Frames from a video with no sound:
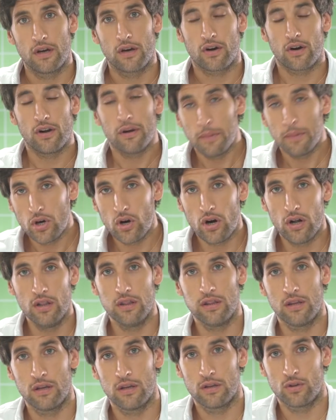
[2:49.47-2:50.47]
Calling me
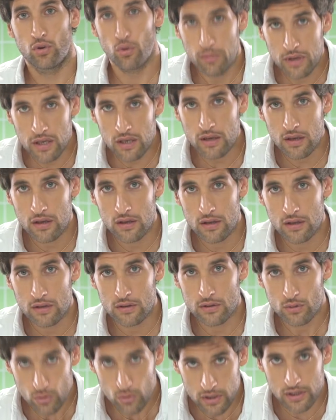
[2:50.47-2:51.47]
old? To me?
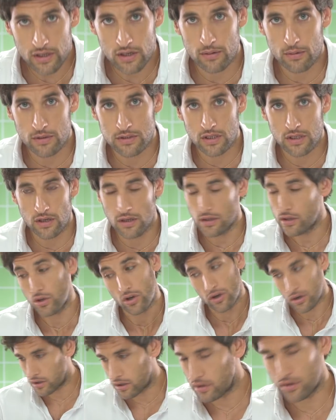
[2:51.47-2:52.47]
To El Nico Bolzico?
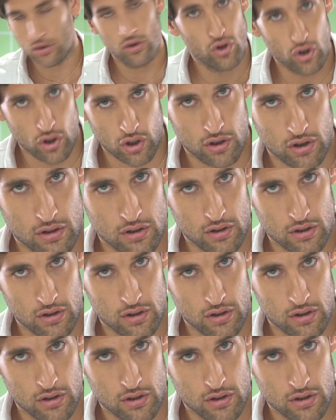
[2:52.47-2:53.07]
No, no.